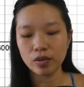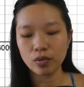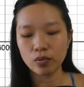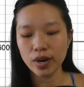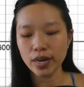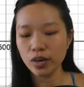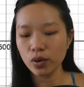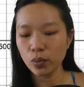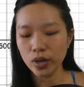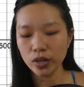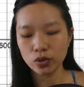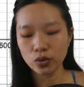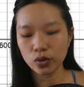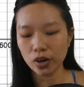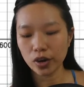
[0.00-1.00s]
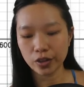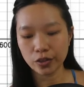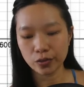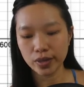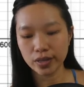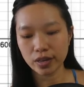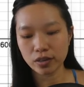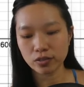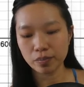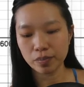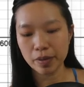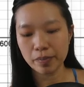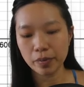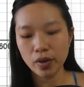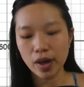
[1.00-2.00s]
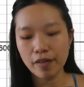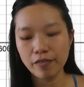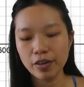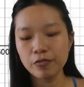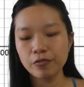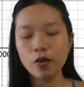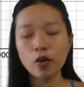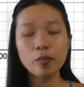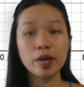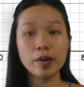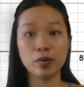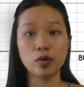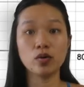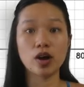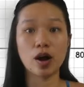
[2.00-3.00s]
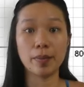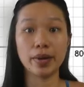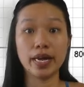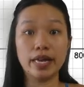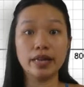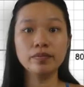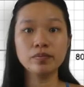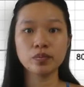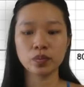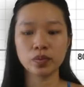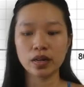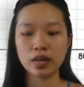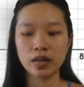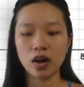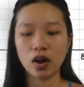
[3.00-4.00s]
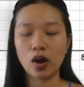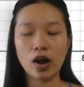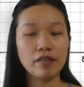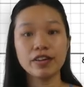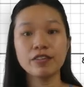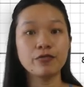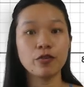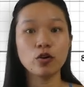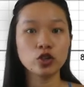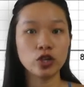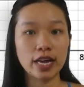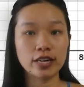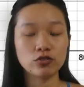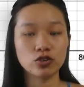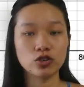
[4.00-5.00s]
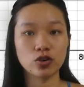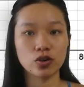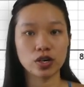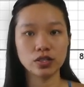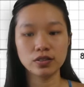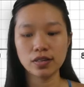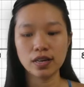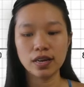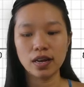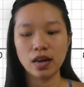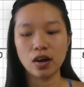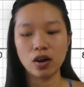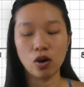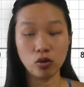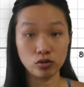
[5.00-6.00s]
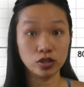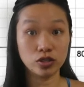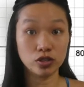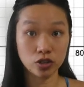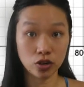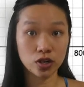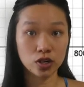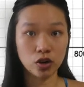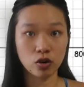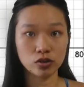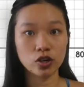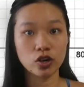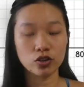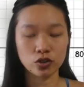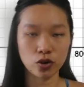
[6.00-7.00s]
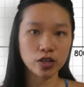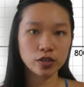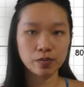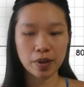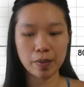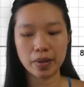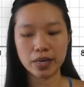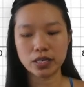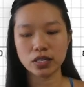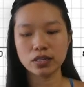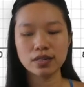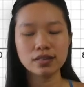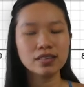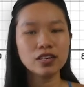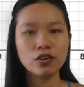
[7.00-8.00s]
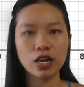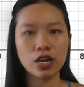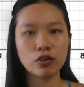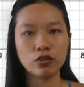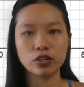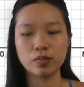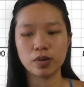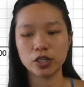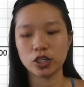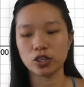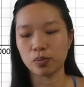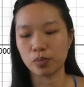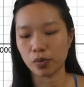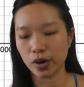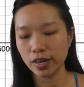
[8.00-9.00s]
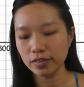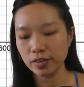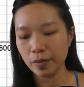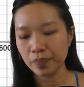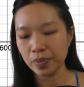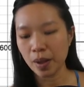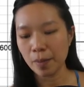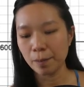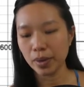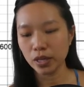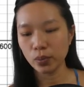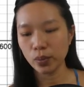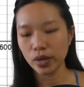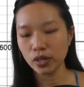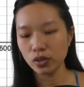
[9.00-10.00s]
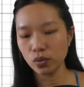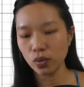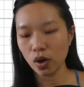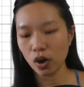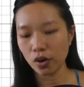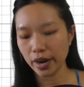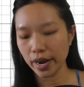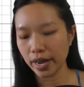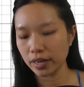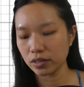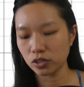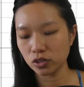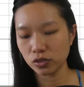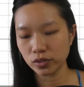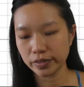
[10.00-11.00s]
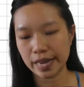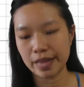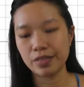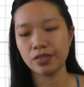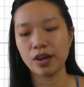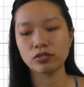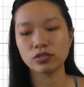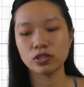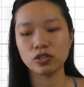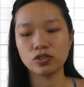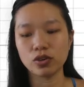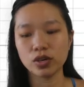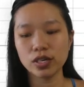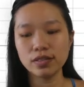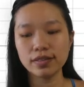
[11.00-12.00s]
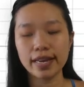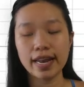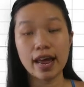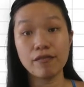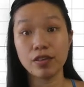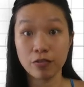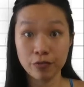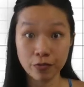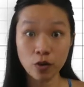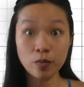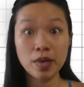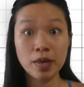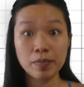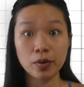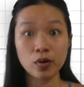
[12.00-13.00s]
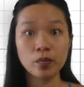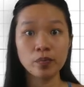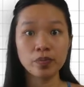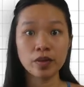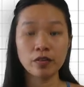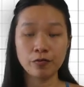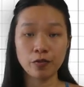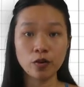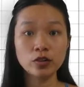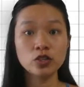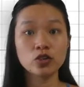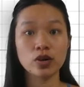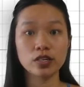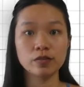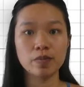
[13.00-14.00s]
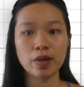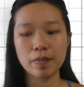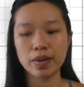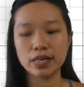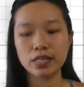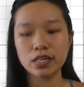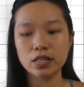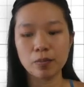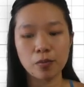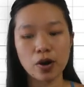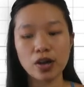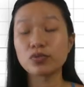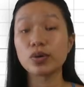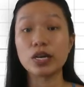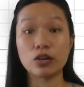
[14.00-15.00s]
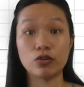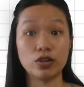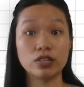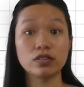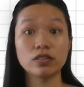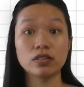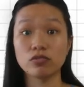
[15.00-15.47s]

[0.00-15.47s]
right now when you are at three thousand people, having four people coming in or having four extra tokens hold token holder or tokens being minted doesn't increase much in your price. But when you are at you know ten thousand tokens and having four people four tokens being minted, the price will increase